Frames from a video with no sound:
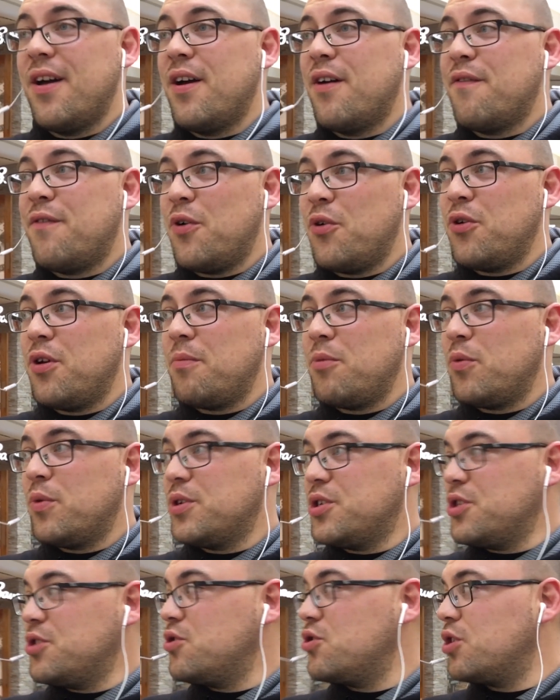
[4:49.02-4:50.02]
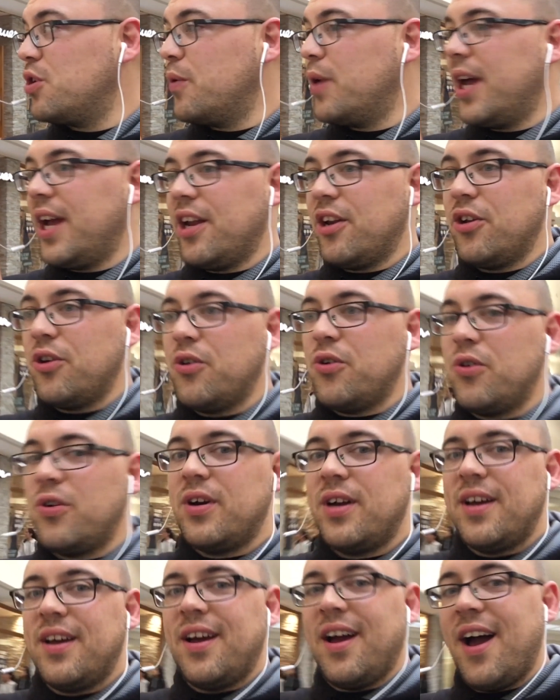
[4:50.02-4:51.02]
phone number, which is usually what I do.
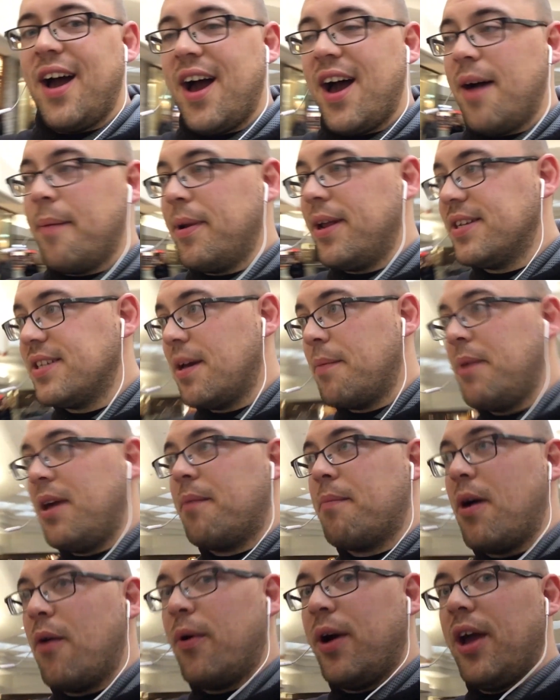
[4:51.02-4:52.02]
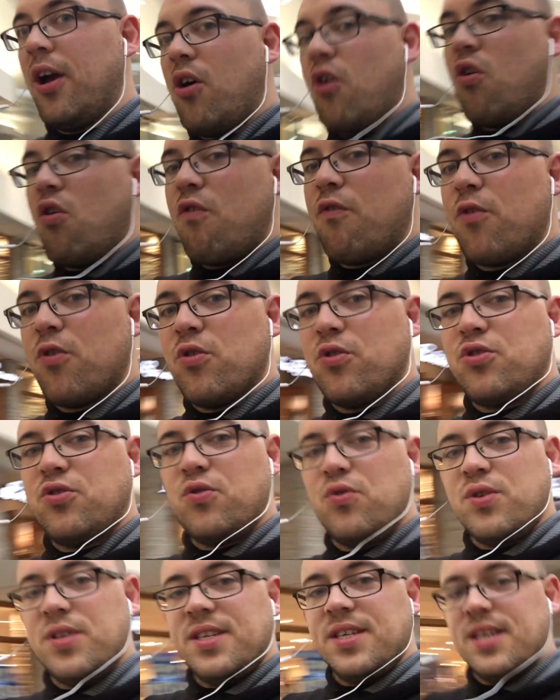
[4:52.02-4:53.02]
But as I make my way over
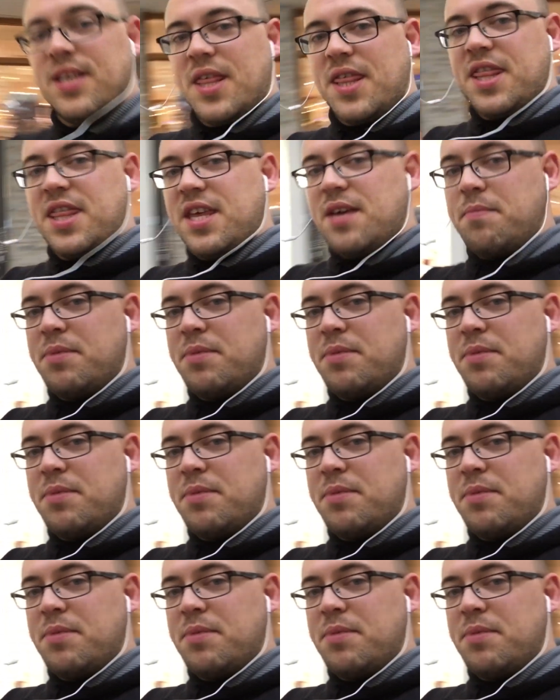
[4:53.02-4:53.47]
to the